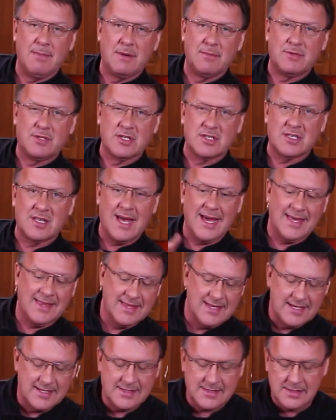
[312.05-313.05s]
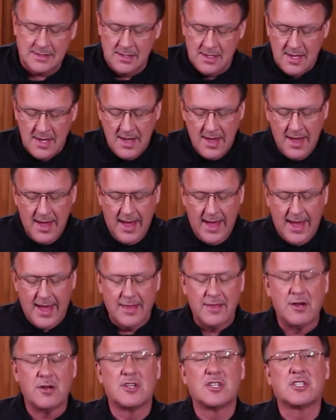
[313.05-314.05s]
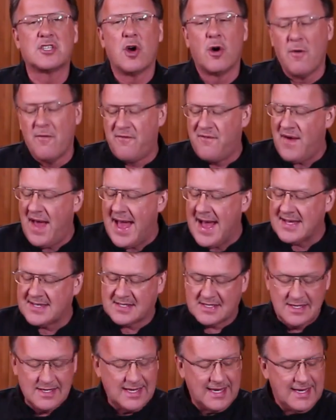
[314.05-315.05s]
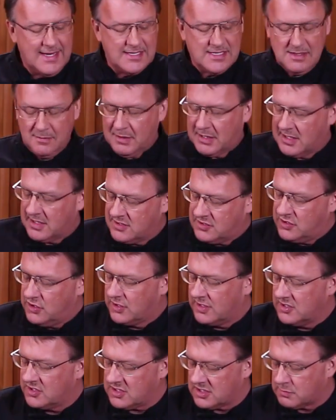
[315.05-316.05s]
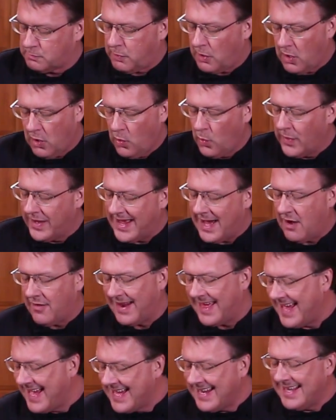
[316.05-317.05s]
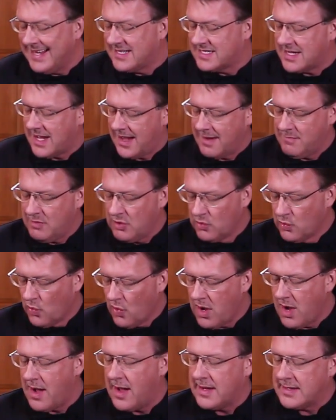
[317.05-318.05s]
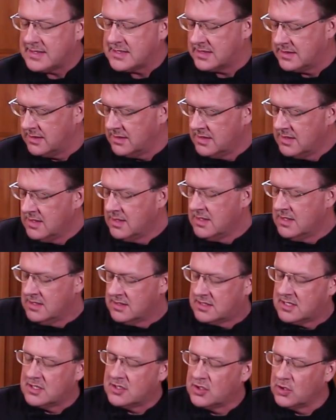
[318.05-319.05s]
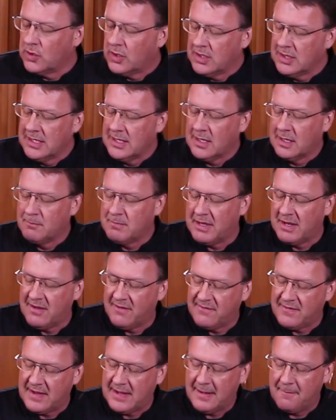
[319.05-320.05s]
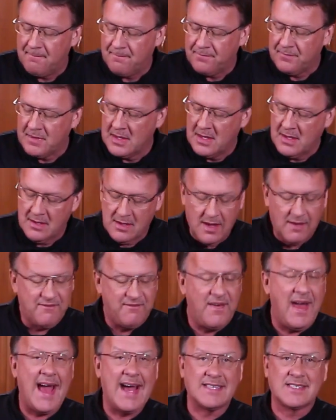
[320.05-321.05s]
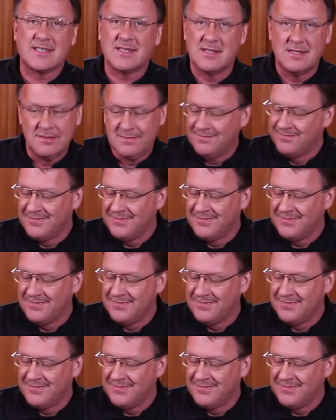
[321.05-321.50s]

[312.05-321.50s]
them up just like this. And they're so fast and easy because you can just pull one out anytime you want to do a little bit of a fast,